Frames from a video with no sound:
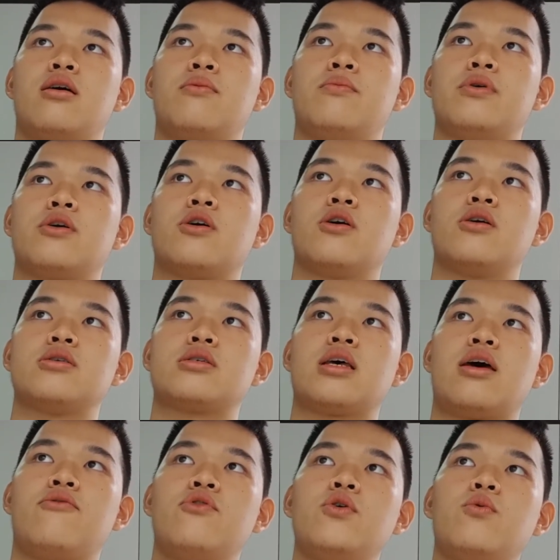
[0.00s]
because
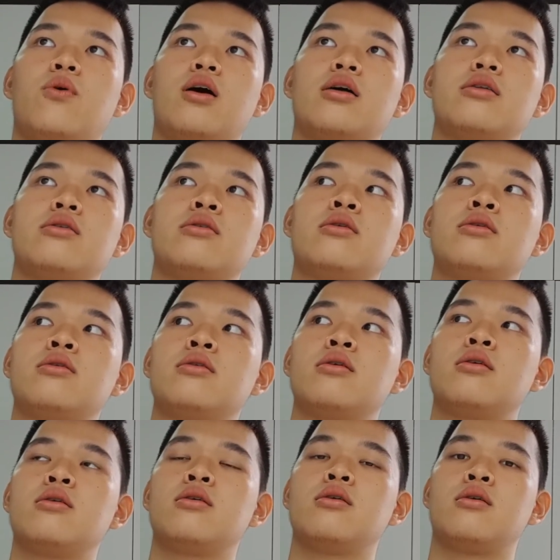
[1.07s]
everyone
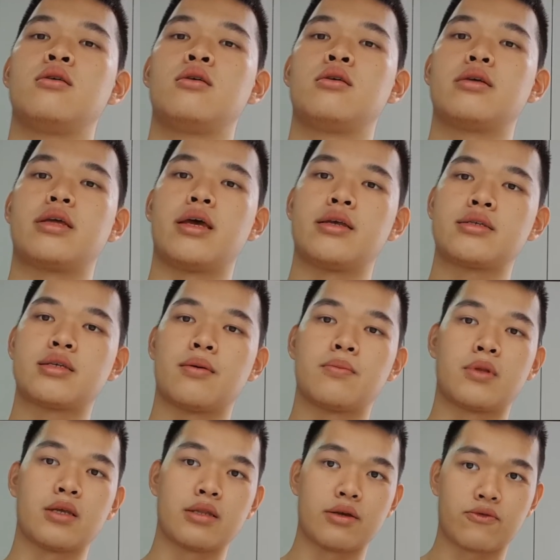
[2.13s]
gets
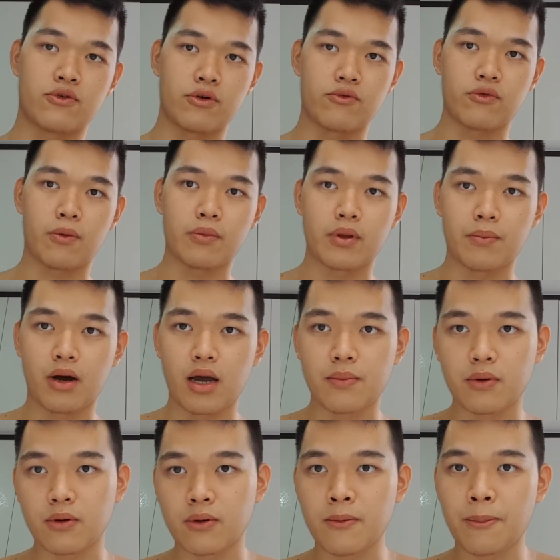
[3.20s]
something different from the
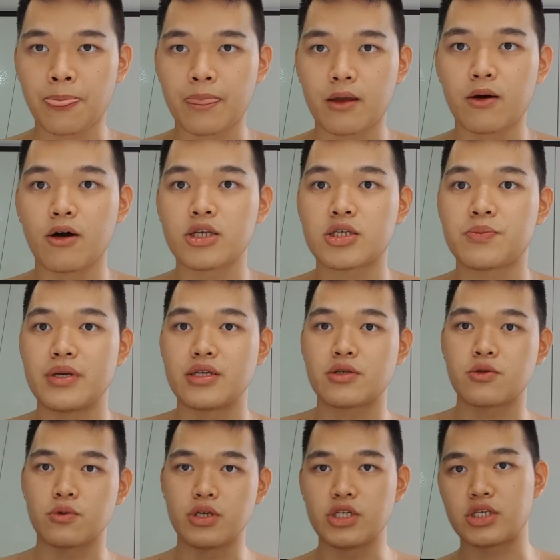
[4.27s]
Bible. God speaks
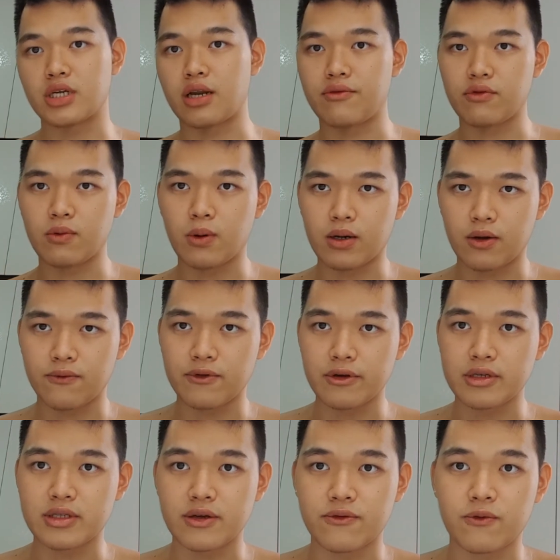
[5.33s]
to each and every one of
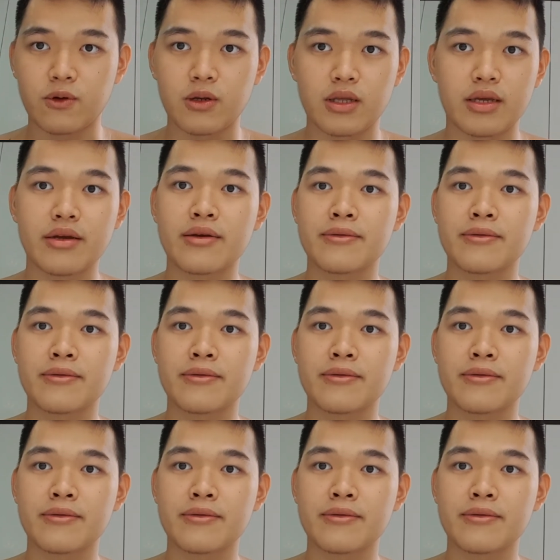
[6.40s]
us differently.